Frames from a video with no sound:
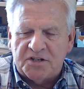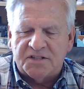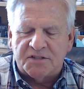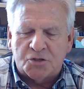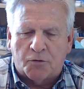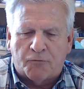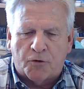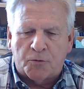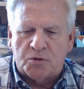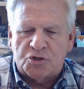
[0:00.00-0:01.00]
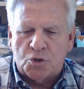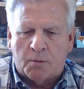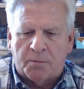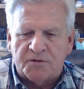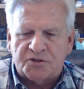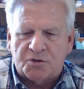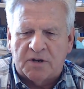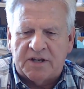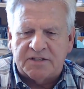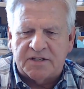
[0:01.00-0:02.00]
and so forth would show up on the
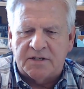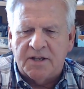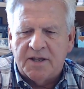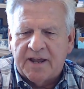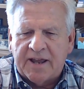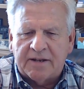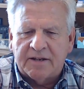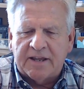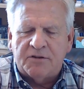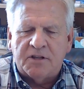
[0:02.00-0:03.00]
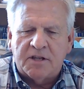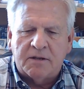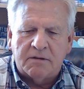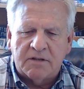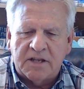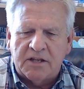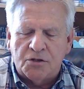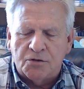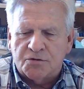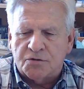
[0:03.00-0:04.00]
screens, and giving the end
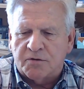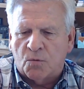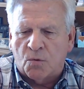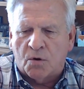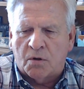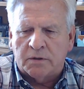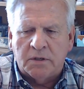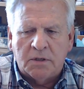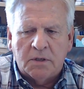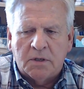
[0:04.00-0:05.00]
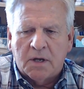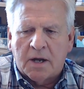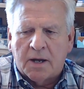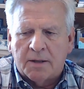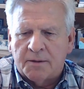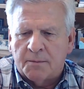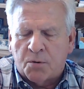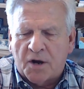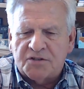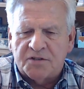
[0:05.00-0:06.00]
users of the world the
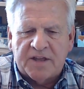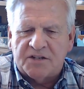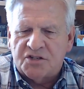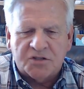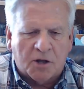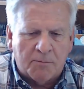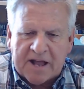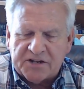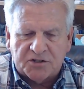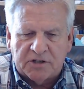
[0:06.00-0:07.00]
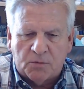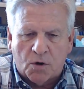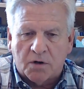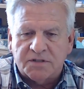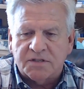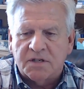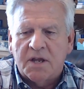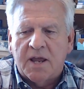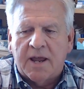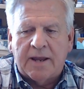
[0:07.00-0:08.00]
impression that it just all magically works.
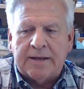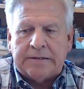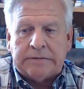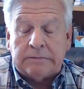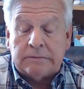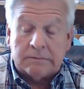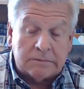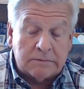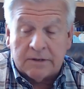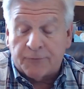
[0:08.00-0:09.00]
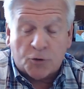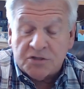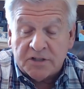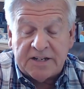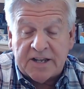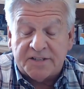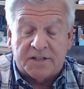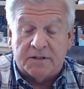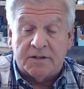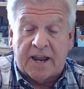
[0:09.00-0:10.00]
And unfortunately it
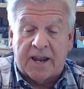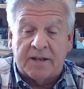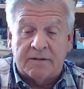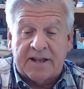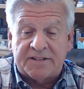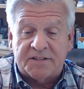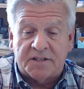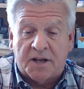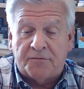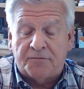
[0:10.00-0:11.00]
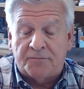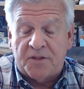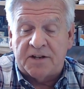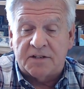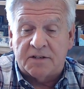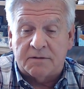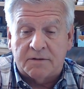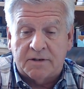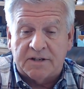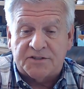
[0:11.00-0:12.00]
doesn't. And that's a tough thing
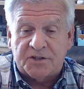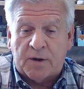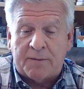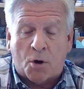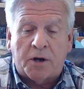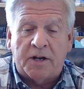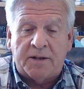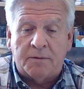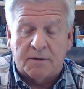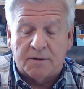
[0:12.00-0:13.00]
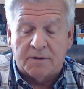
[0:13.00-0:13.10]
it's a great marketing